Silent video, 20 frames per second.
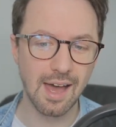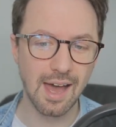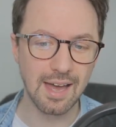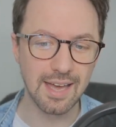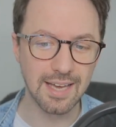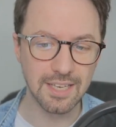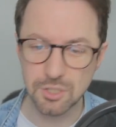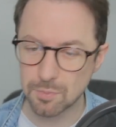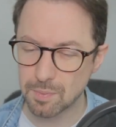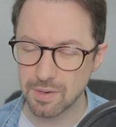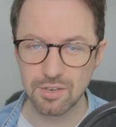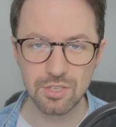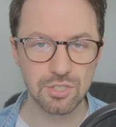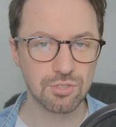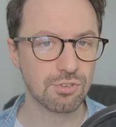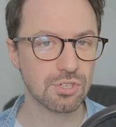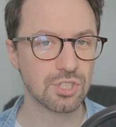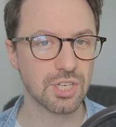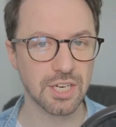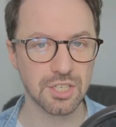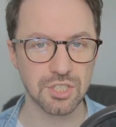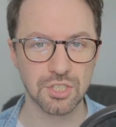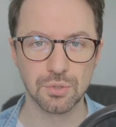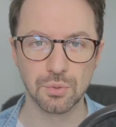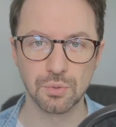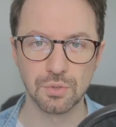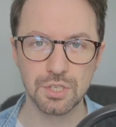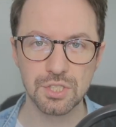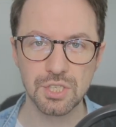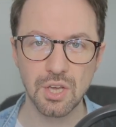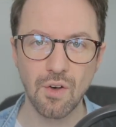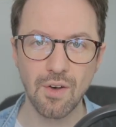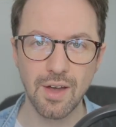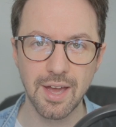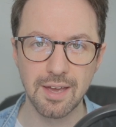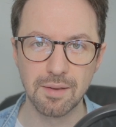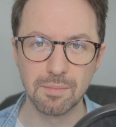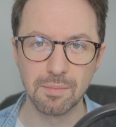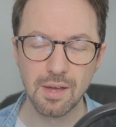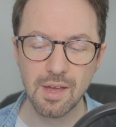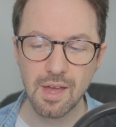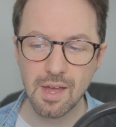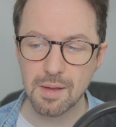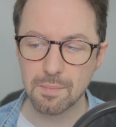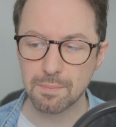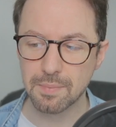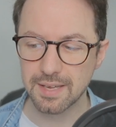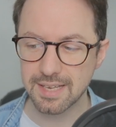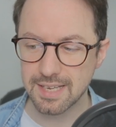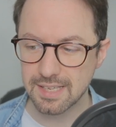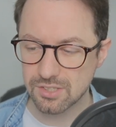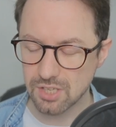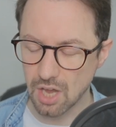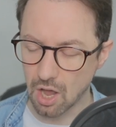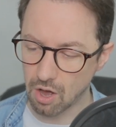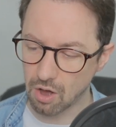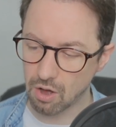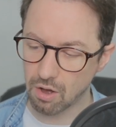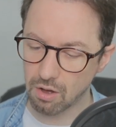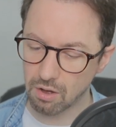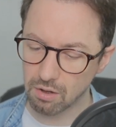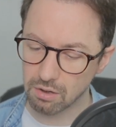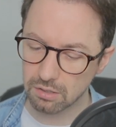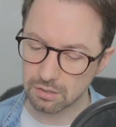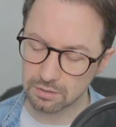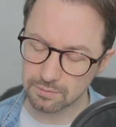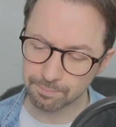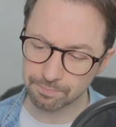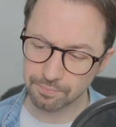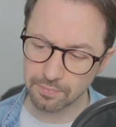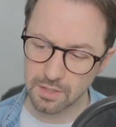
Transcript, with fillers: experience rejection all the time, but it's our,